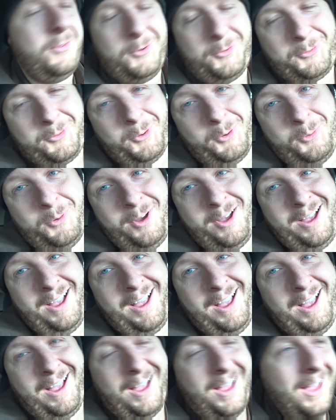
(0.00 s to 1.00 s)
or so,
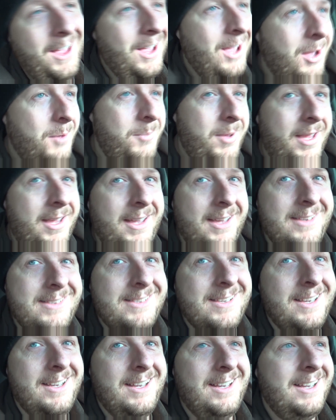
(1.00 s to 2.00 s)

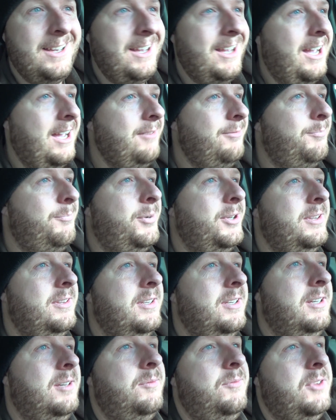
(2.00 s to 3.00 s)
because I've put
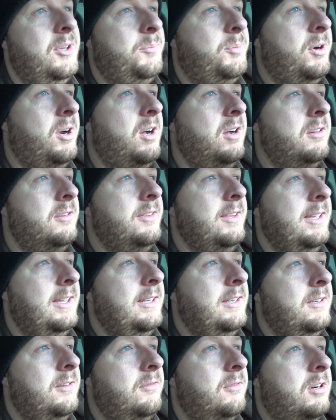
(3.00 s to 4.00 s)
the prong thing
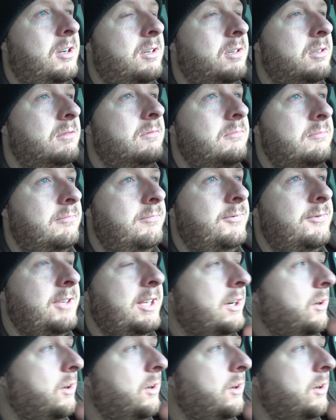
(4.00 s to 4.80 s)
in the wrong set